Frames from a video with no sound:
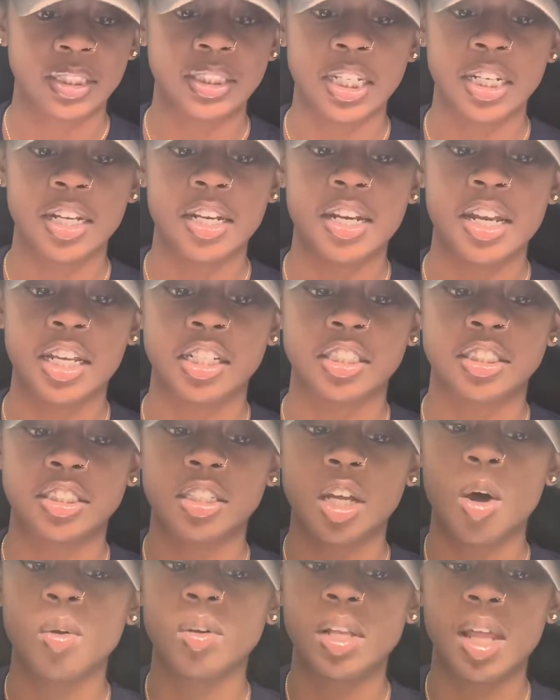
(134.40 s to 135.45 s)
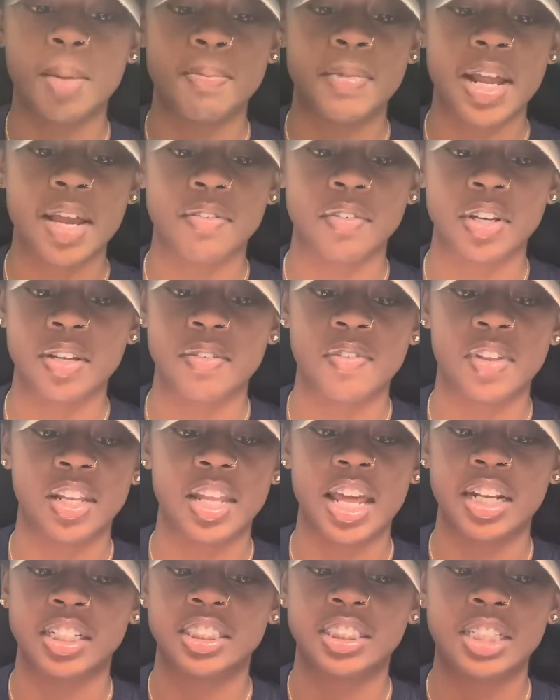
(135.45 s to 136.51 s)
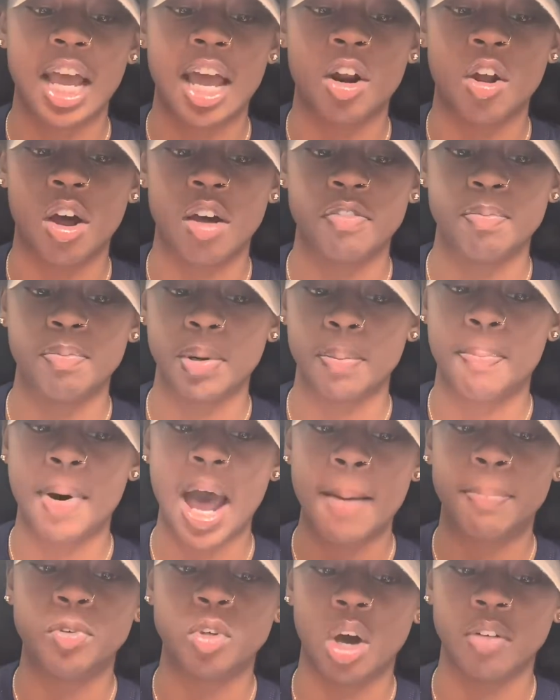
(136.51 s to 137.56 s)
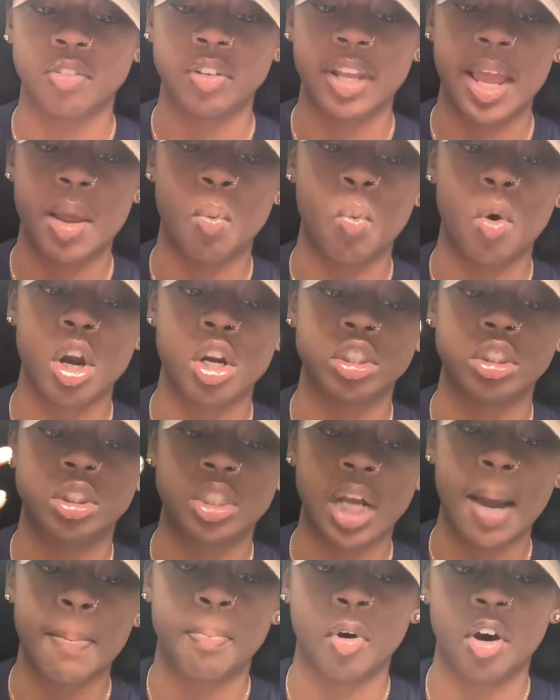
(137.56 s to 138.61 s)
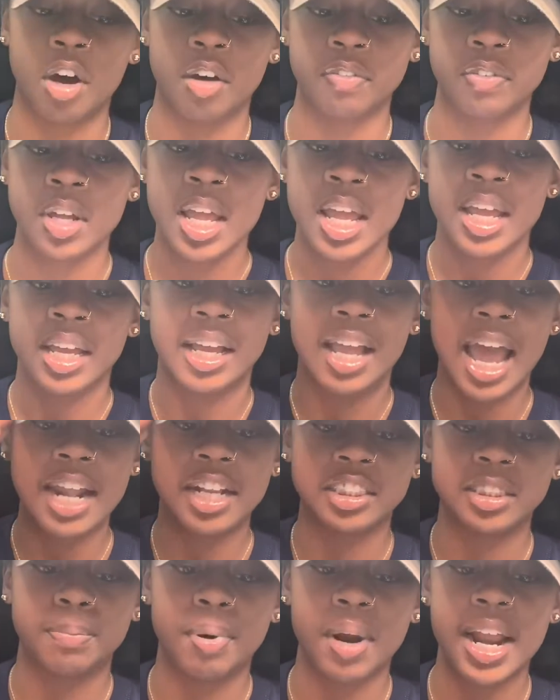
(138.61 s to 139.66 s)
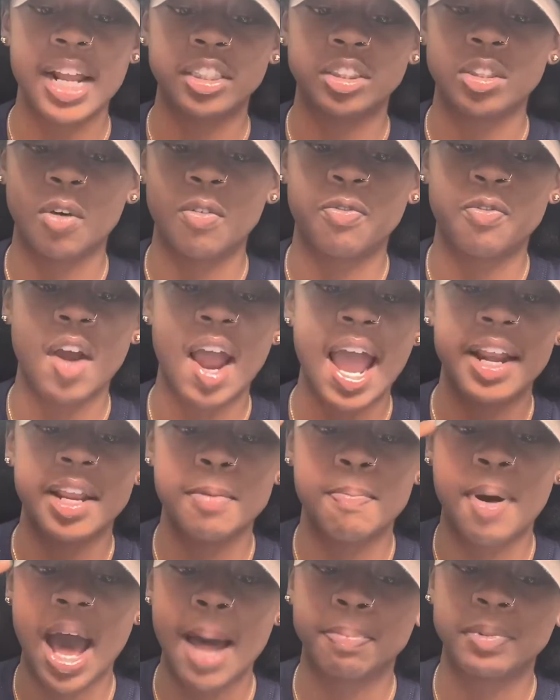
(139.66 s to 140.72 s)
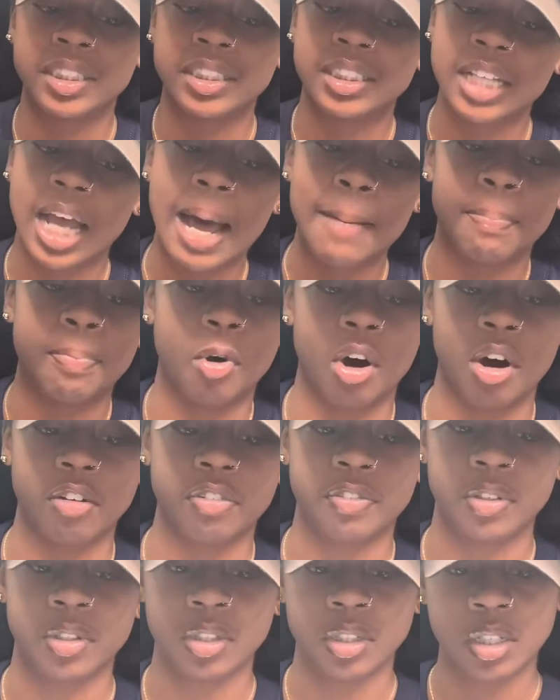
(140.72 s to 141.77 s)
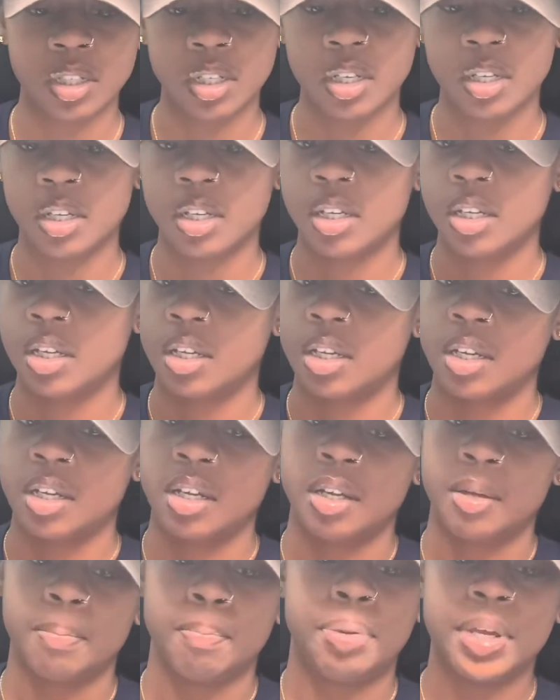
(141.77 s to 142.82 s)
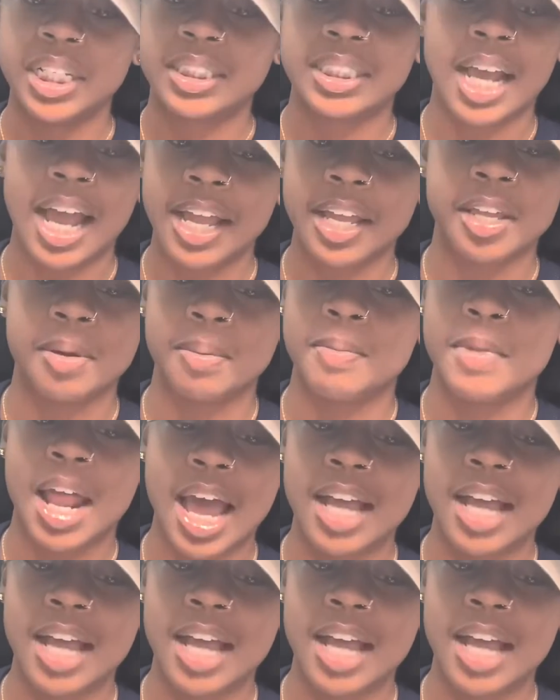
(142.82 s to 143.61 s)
send a nigga soul up, never even let a shot off, but popped off, letting words drop off. Got his brain so fried, he popped his top off. Bitch, I am